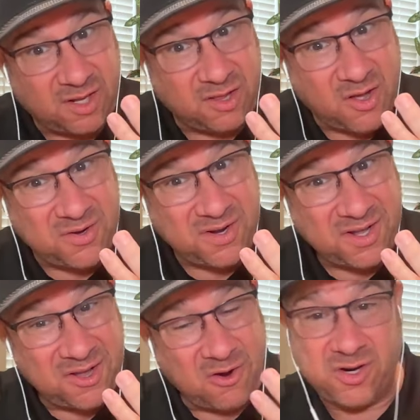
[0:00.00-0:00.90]
a loan,
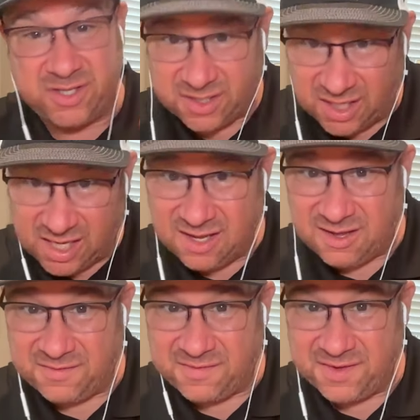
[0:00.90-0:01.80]
or is this a
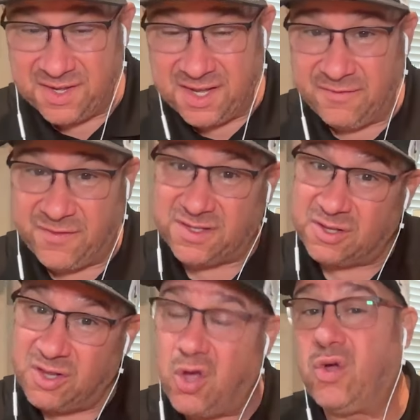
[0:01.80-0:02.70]
give? If it's a
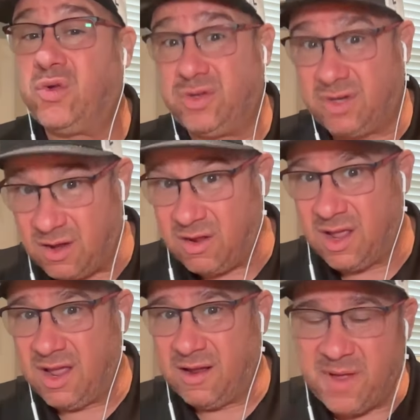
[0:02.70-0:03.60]
loan,
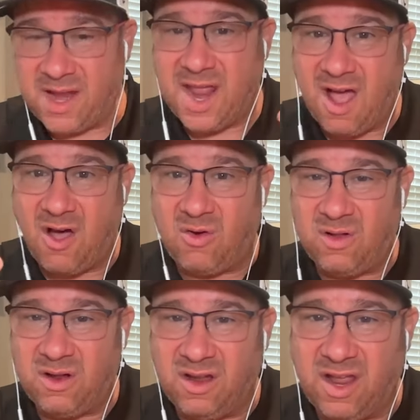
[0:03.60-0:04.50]
but now,
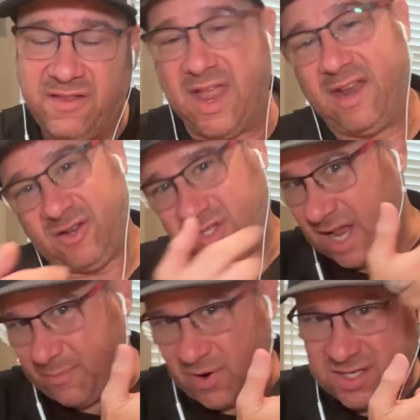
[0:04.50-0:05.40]
and then
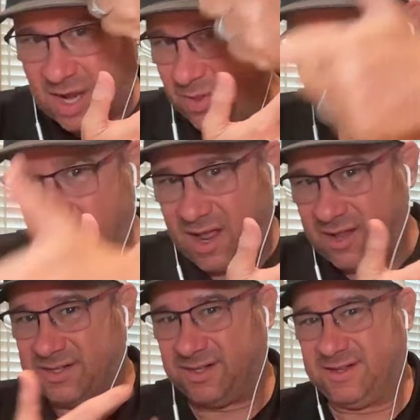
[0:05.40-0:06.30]
sniper on top of the White
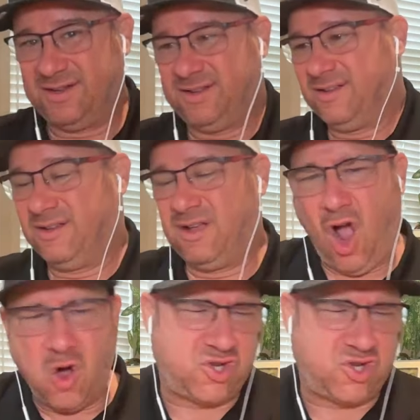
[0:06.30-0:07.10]
House. Oh,